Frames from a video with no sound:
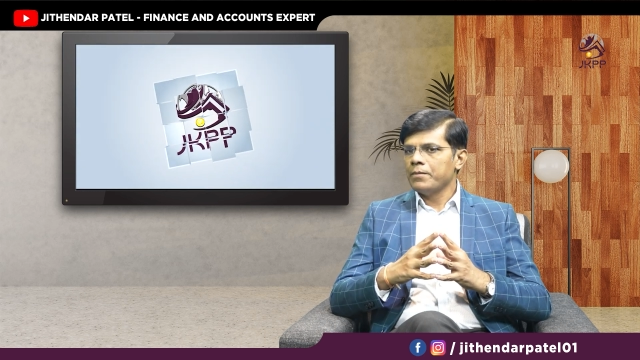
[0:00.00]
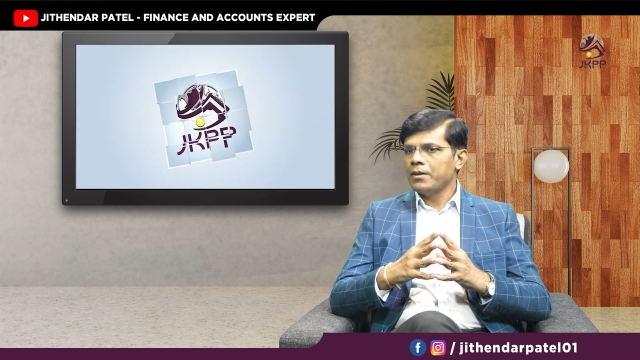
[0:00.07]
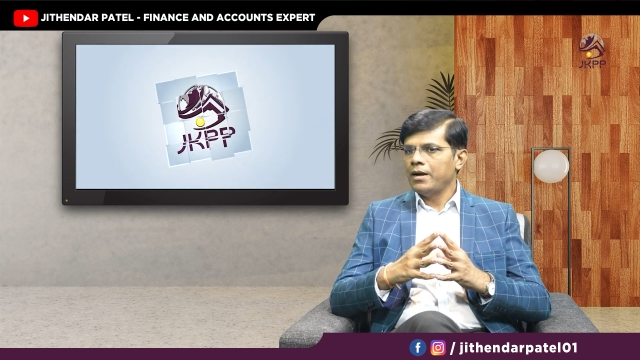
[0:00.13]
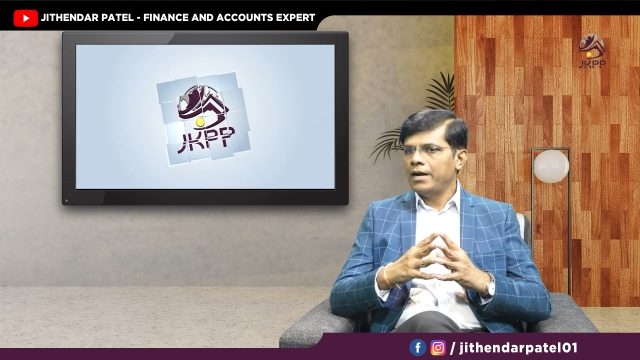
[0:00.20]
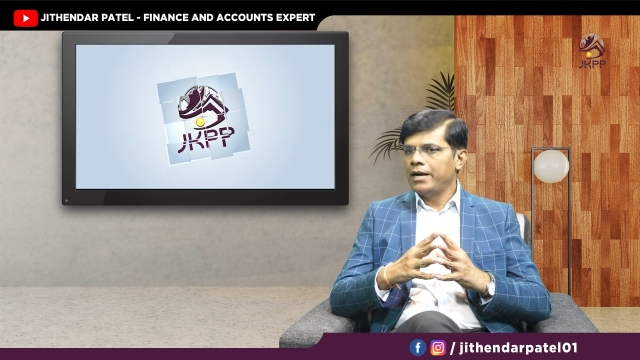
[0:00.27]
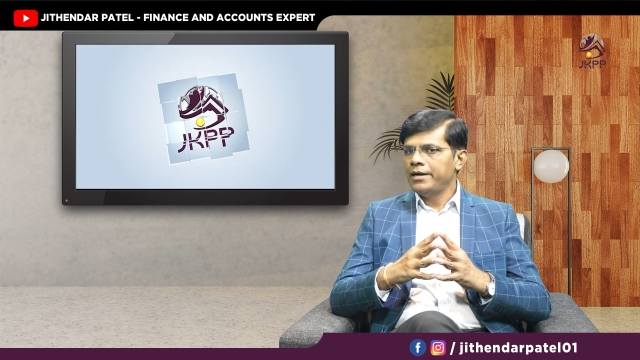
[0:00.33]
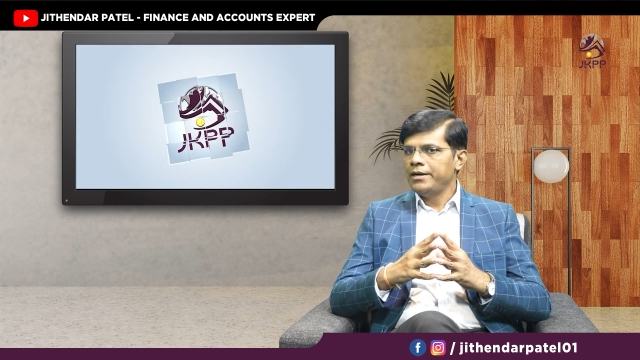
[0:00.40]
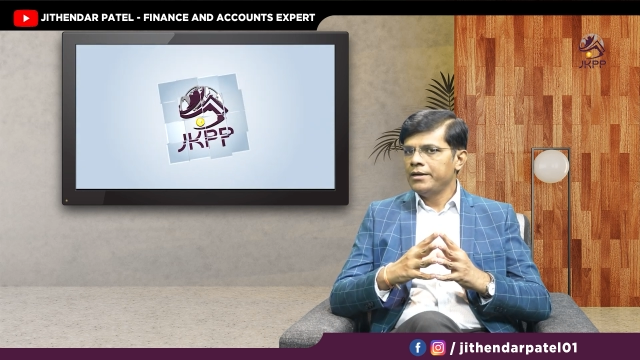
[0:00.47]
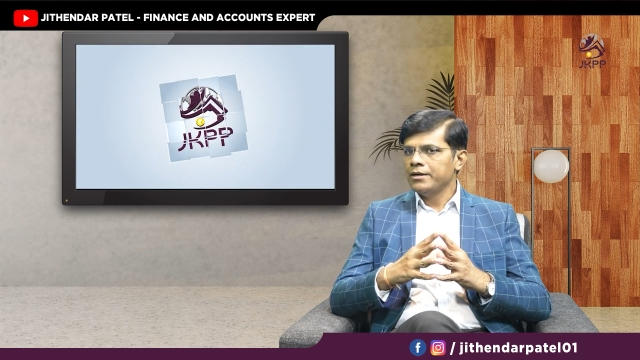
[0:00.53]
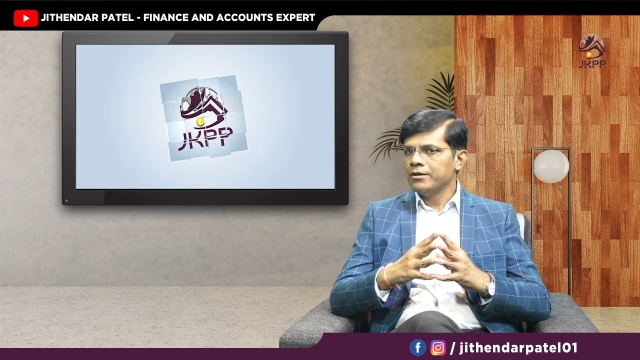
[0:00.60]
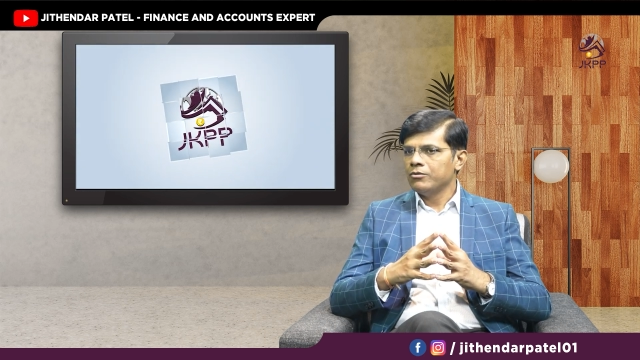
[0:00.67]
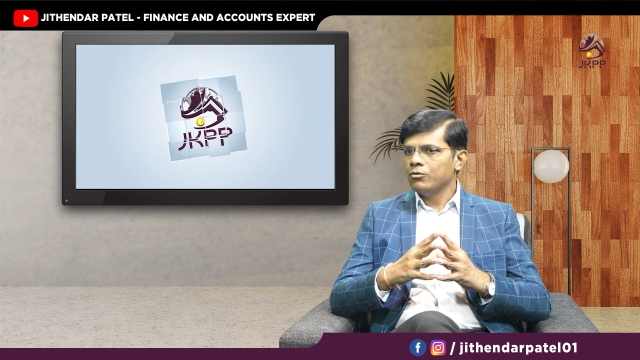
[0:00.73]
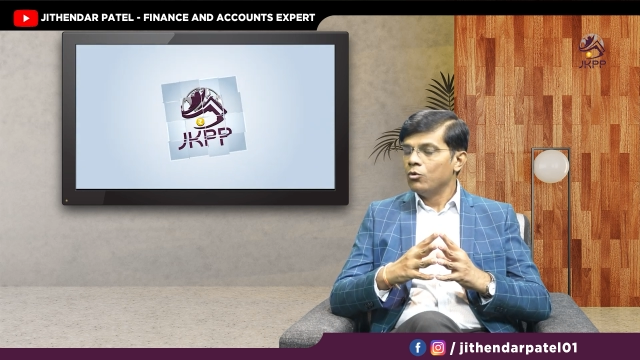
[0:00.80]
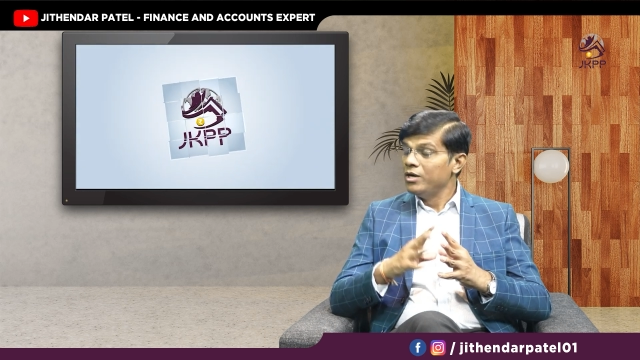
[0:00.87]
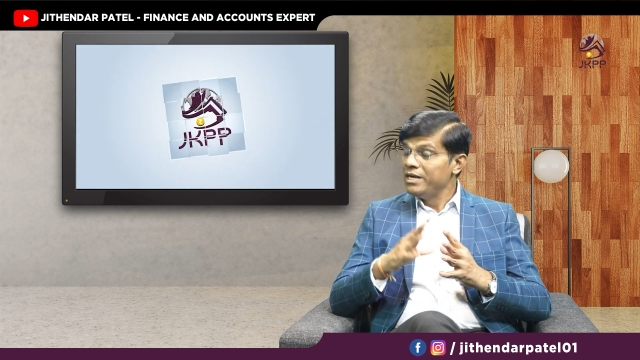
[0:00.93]
and
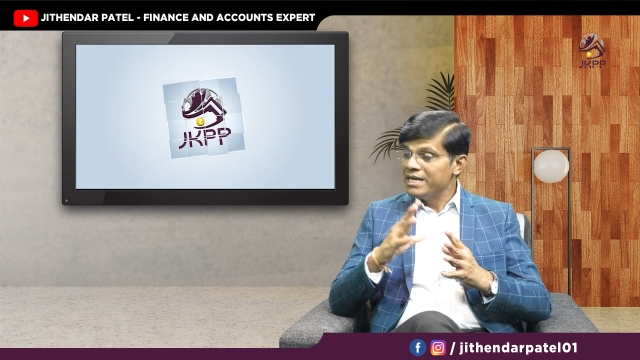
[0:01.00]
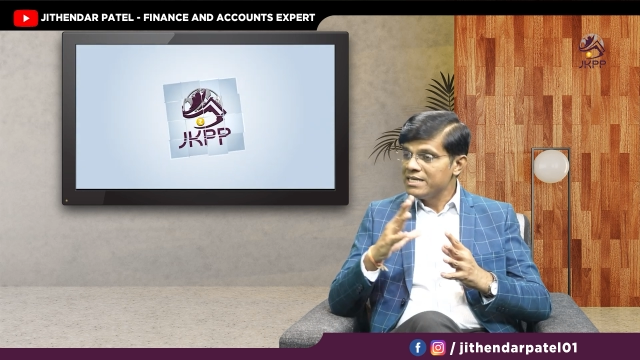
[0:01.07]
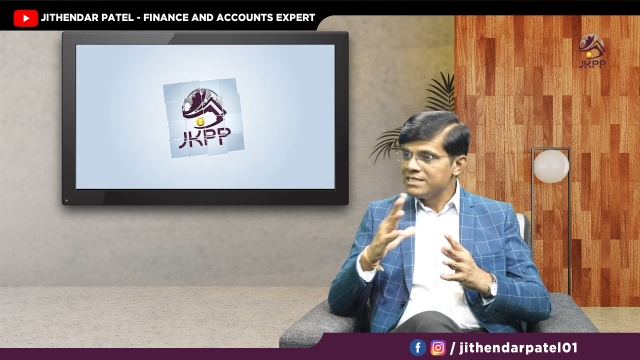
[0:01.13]
only a